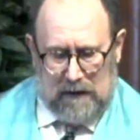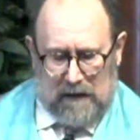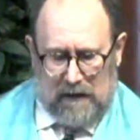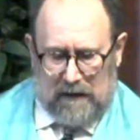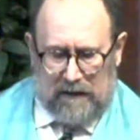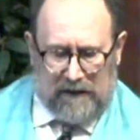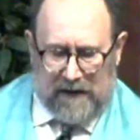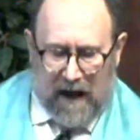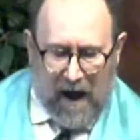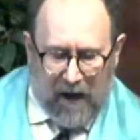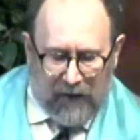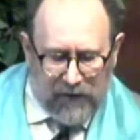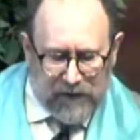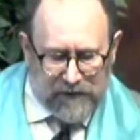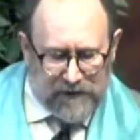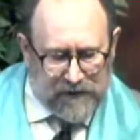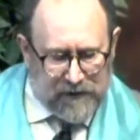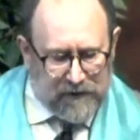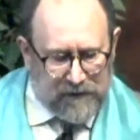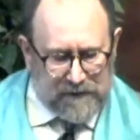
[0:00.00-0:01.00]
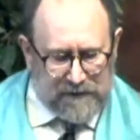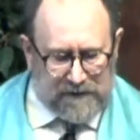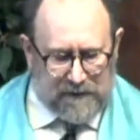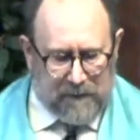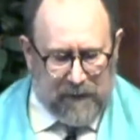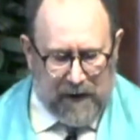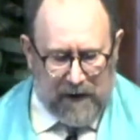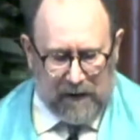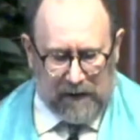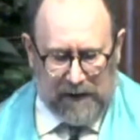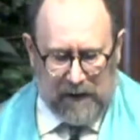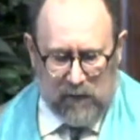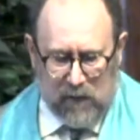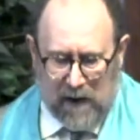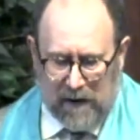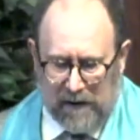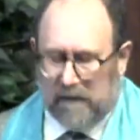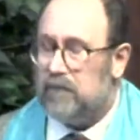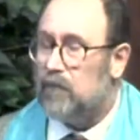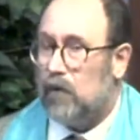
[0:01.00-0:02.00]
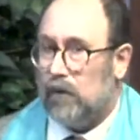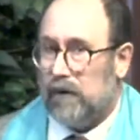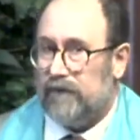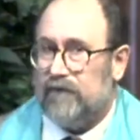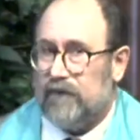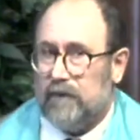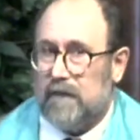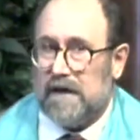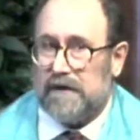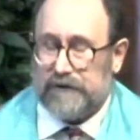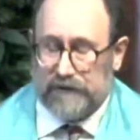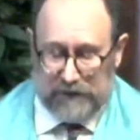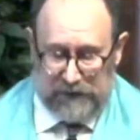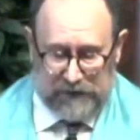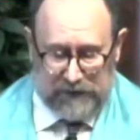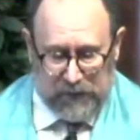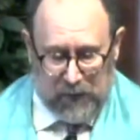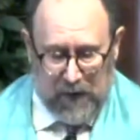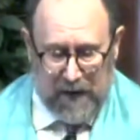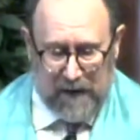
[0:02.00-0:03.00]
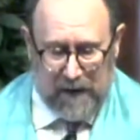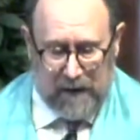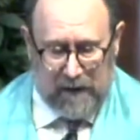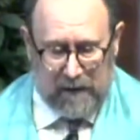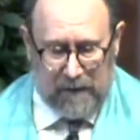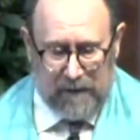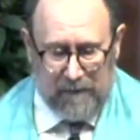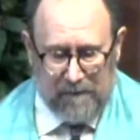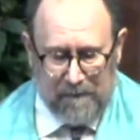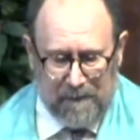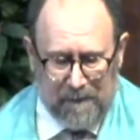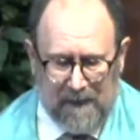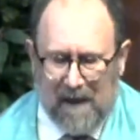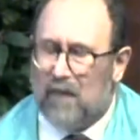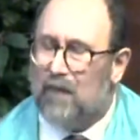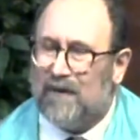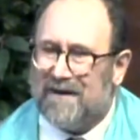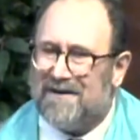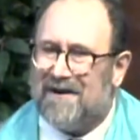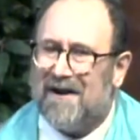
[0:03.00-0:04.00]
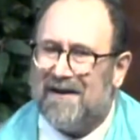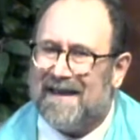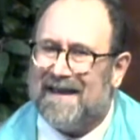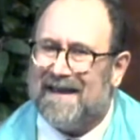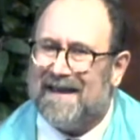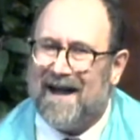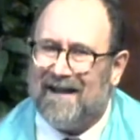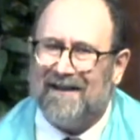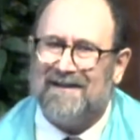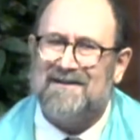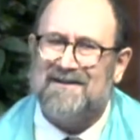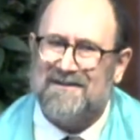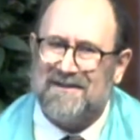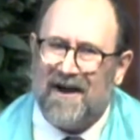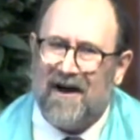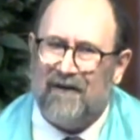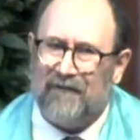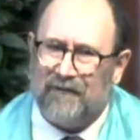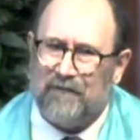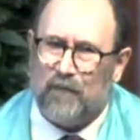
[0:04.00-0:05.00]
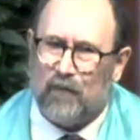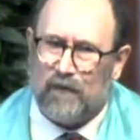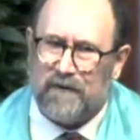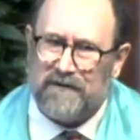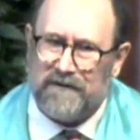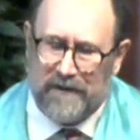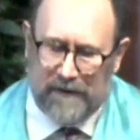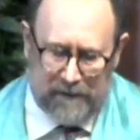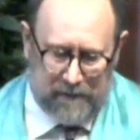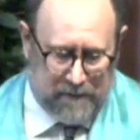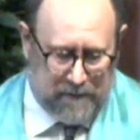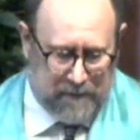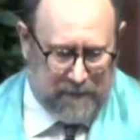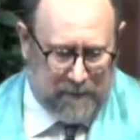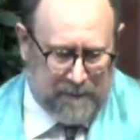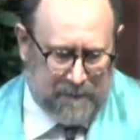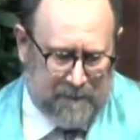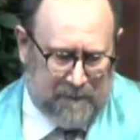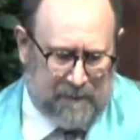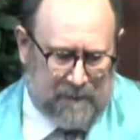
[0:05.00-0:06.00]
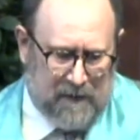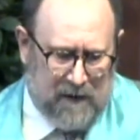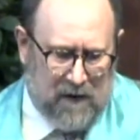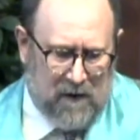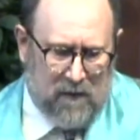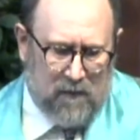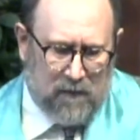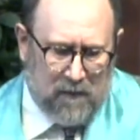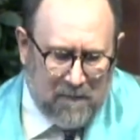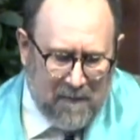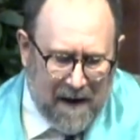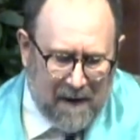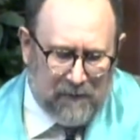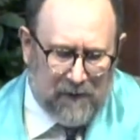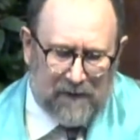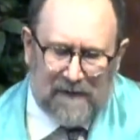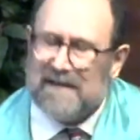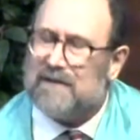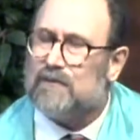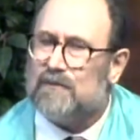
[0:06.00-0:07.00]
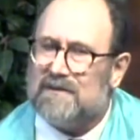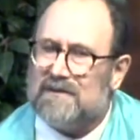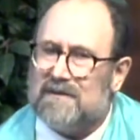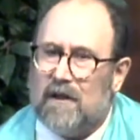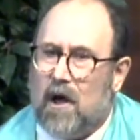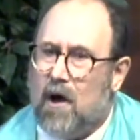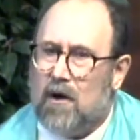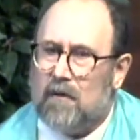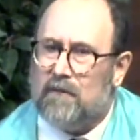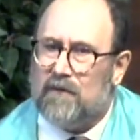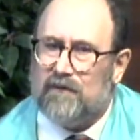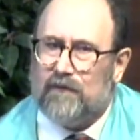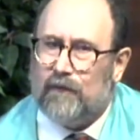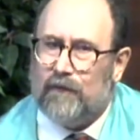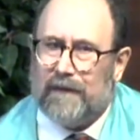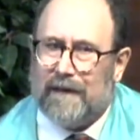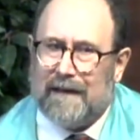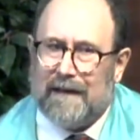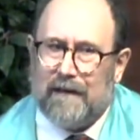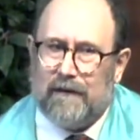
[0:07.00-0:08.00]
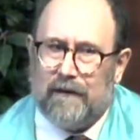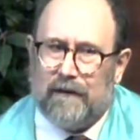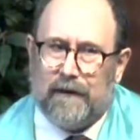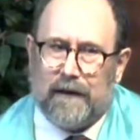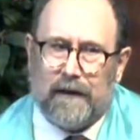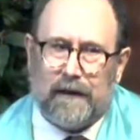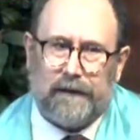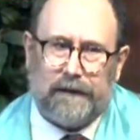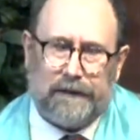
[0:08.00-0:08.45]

The other students apparently wanted more information as well. And we're talking college sophomores here. Remember, this was long before the internet.